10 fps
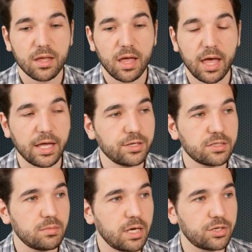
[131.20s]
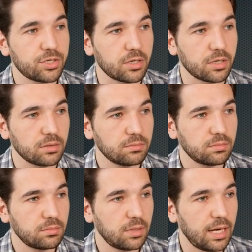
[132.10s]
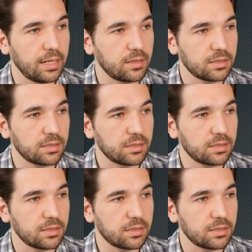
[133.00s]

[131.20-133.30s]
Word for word: And just to make sure, I looked